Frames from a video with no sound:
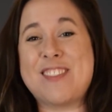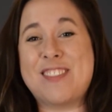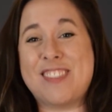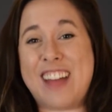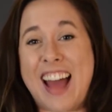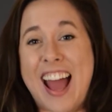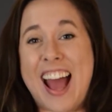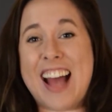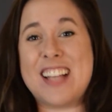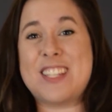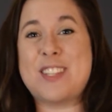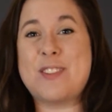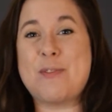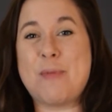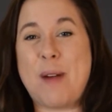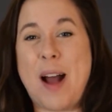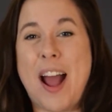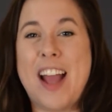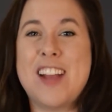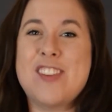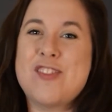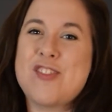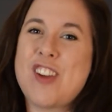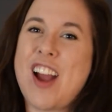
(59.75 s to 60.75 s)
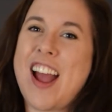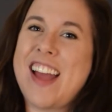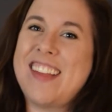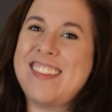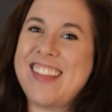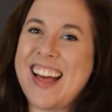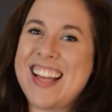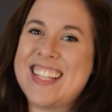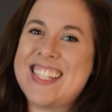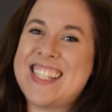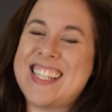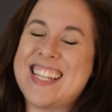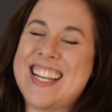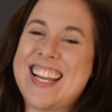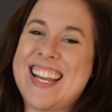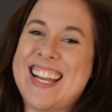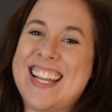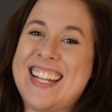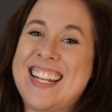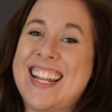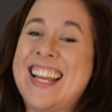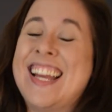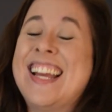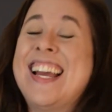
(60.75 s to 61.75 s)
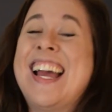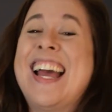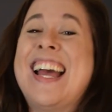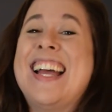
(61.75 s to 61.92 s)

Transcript: last Why Try lesson.